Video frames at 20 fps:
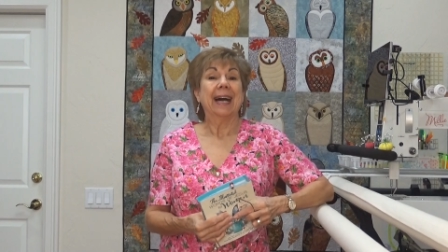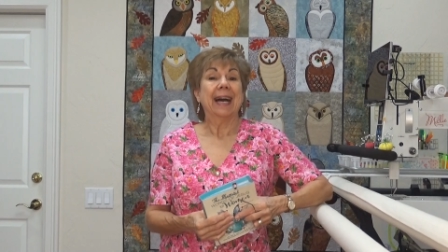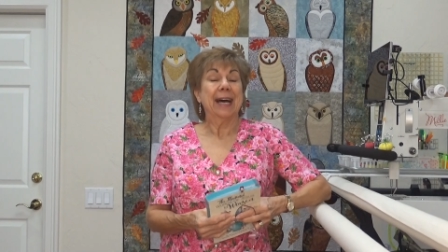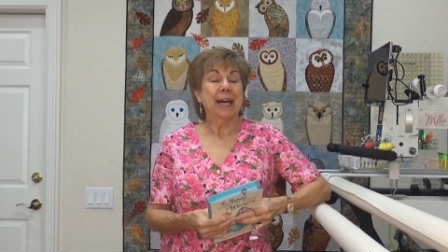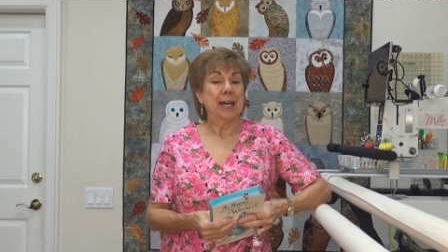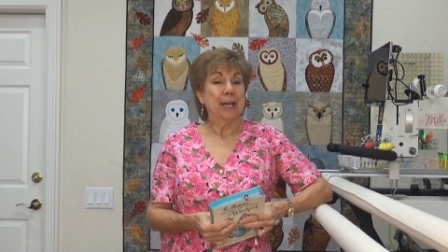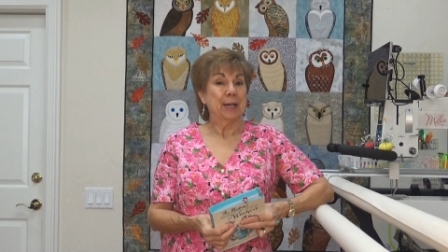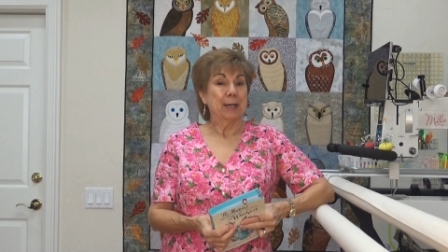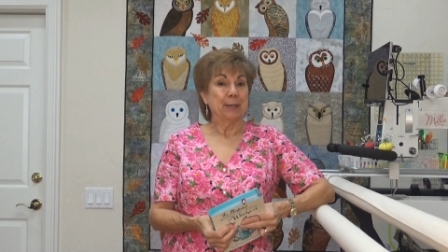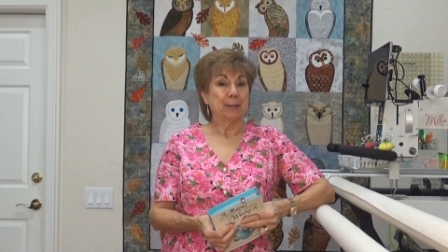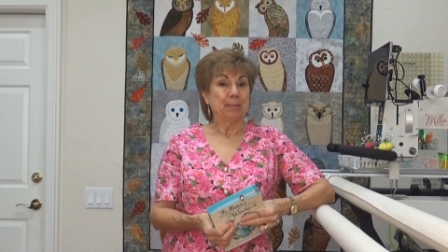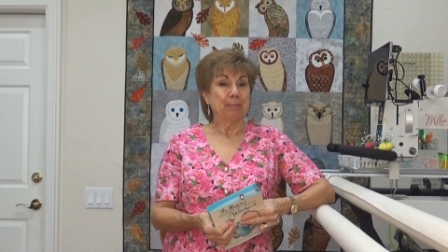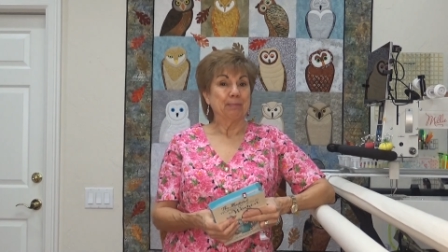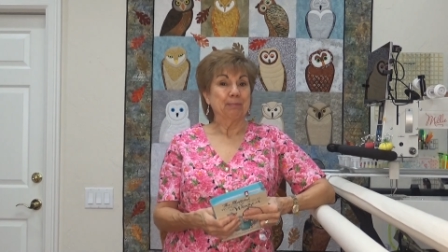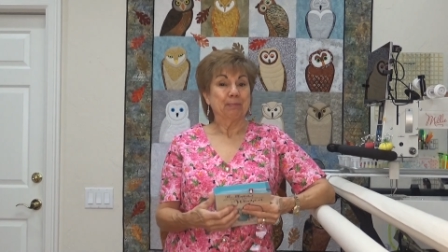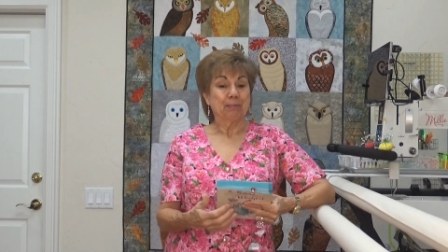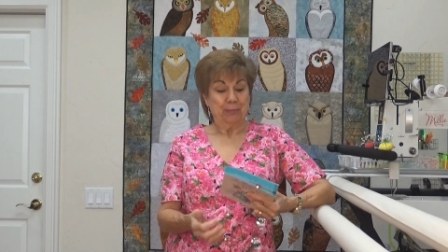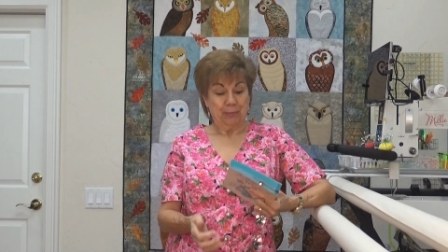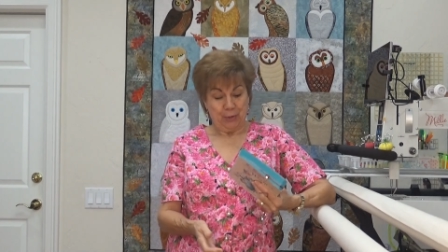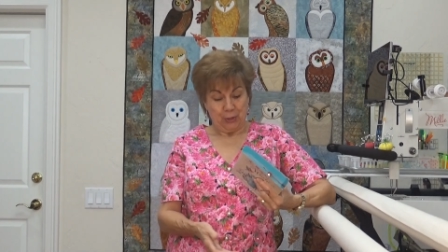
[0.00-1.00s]

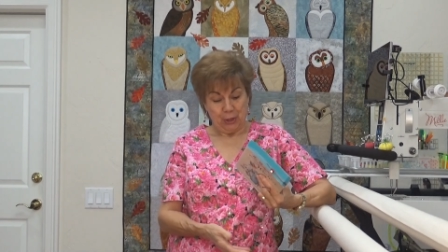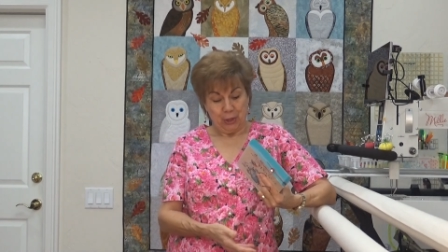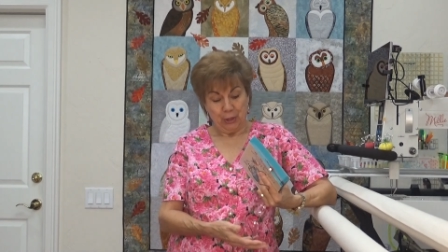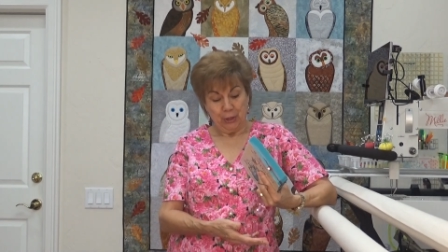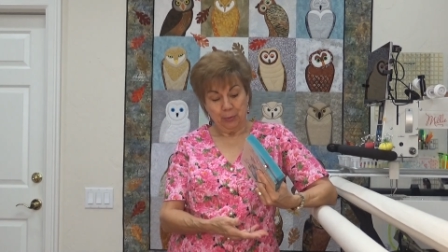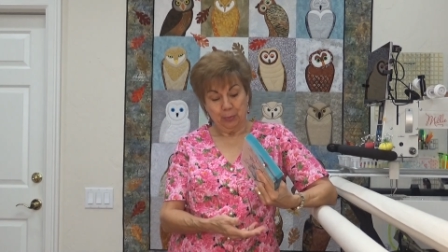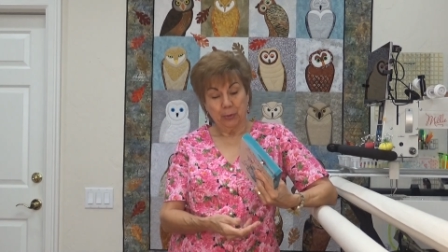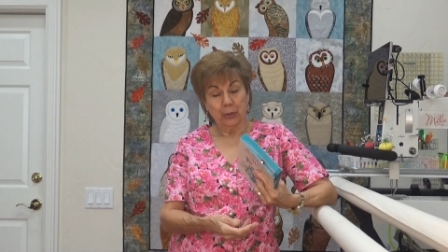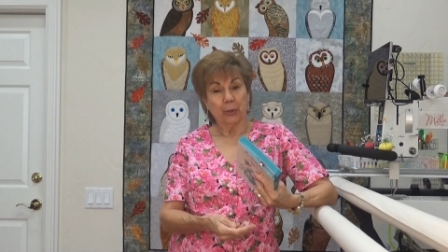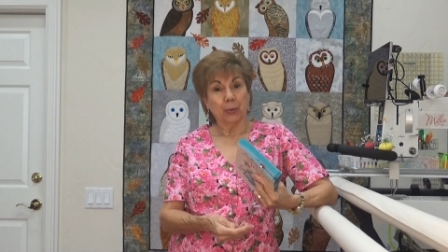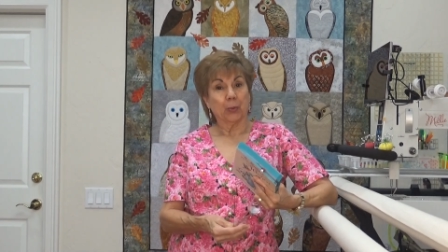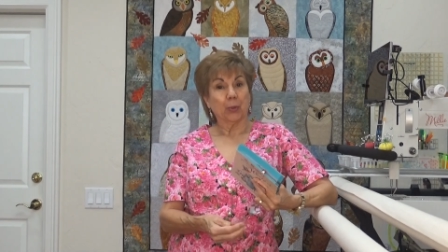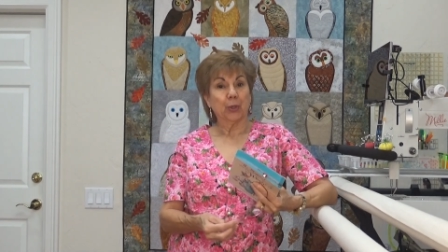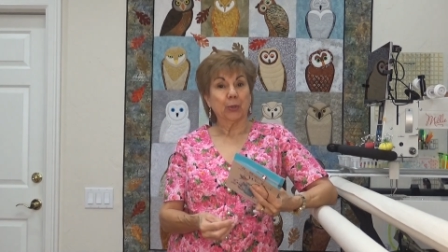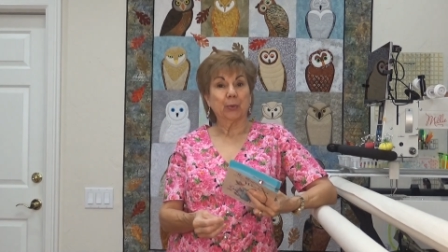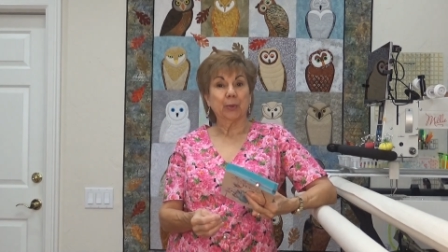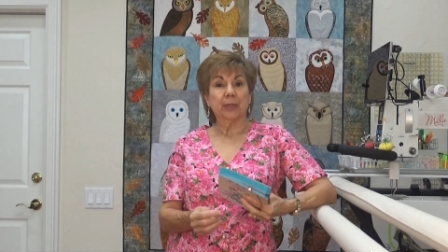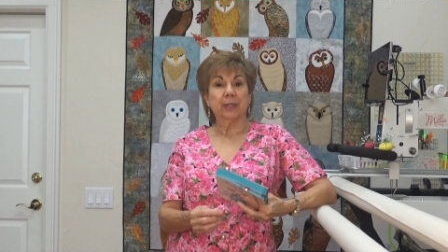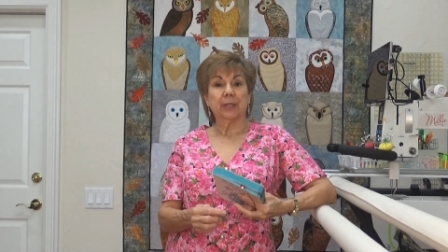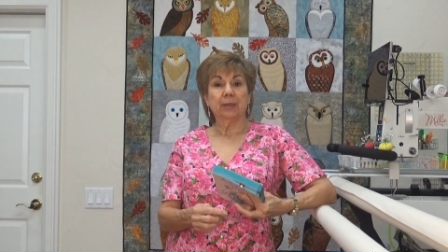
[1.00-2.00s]
Um, Jerry's brother
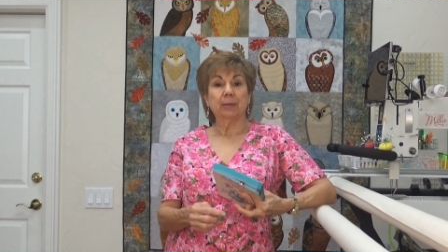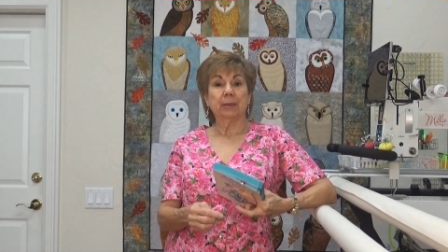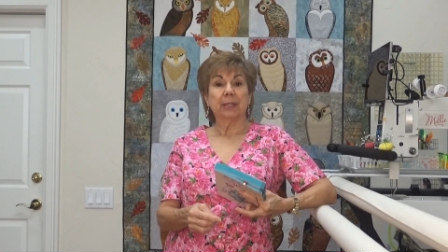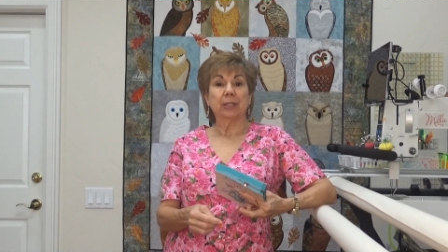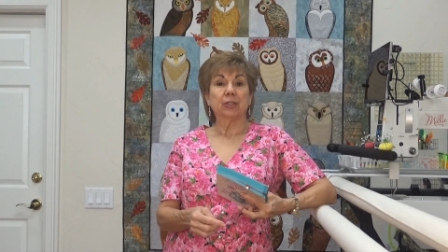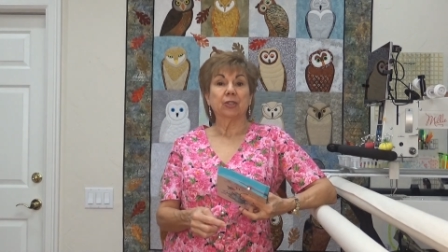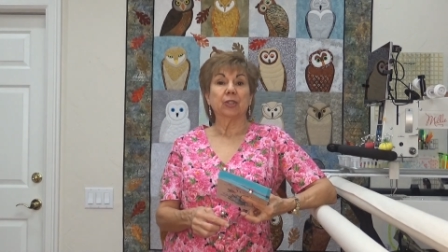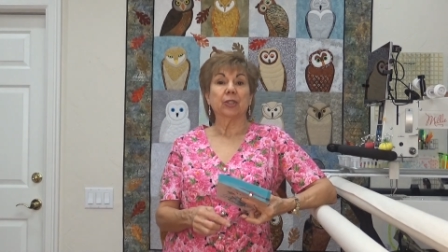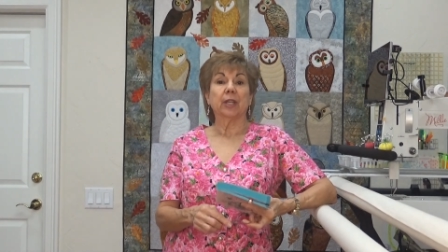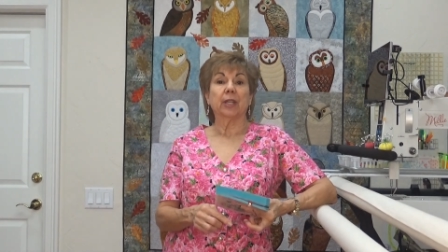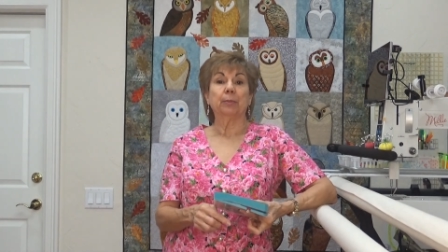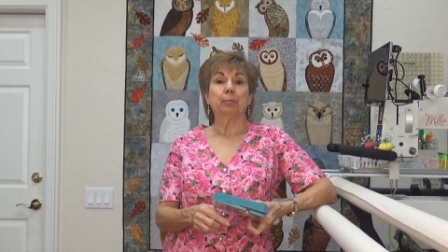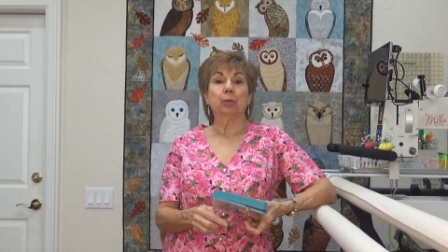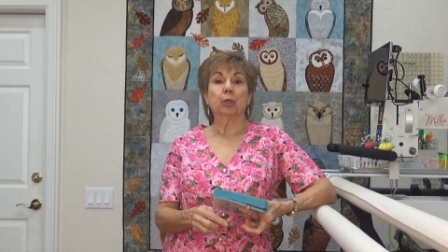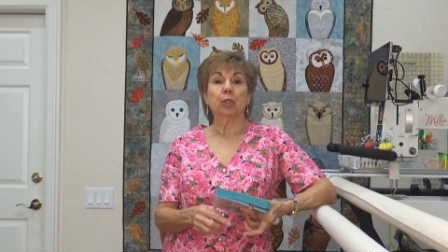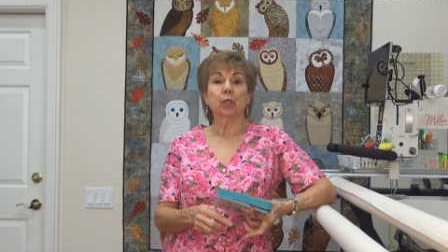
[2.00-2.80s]
worked with him yesterday